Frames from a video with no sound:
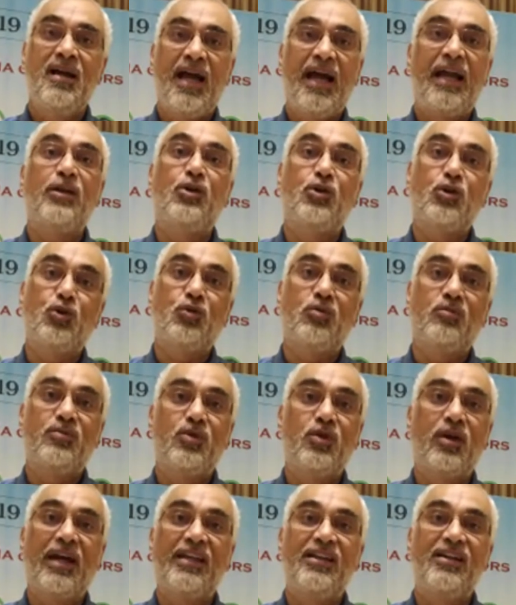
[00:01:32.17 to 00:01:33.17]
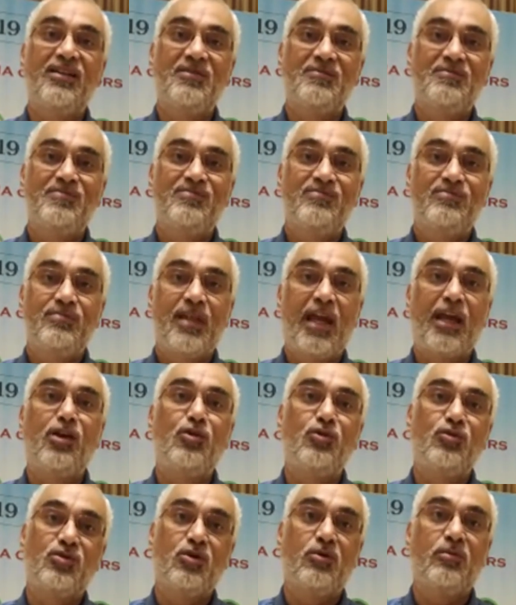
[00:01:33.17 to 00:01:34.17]
and grow together.
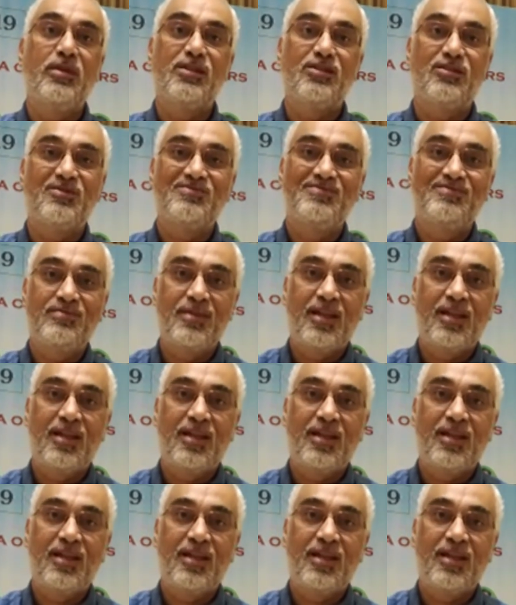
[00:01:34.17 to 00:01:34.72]
Thank you so much.